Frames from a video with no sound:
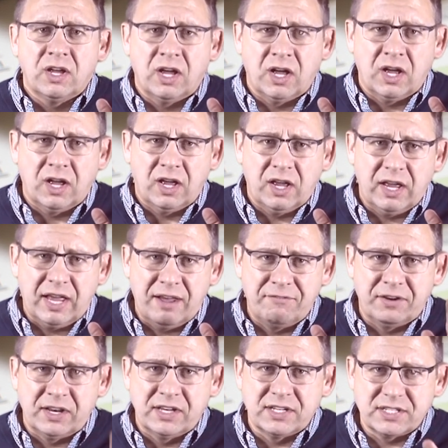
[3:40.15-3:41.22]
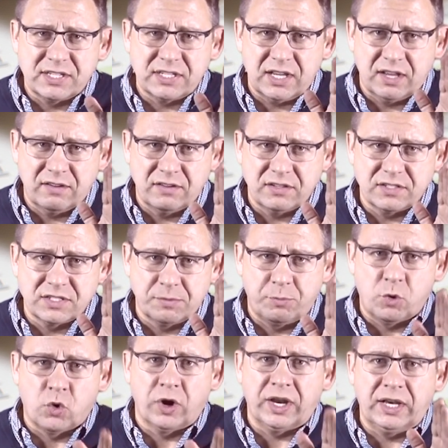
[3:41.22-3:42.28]
evidence
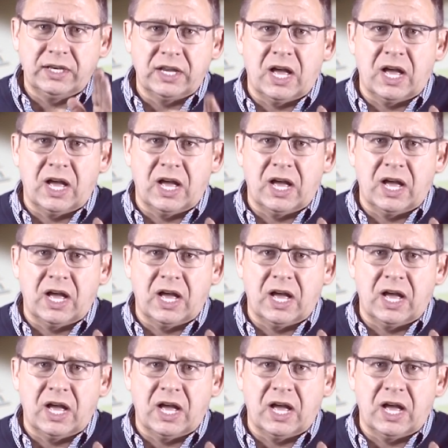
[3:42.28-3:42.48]
supporting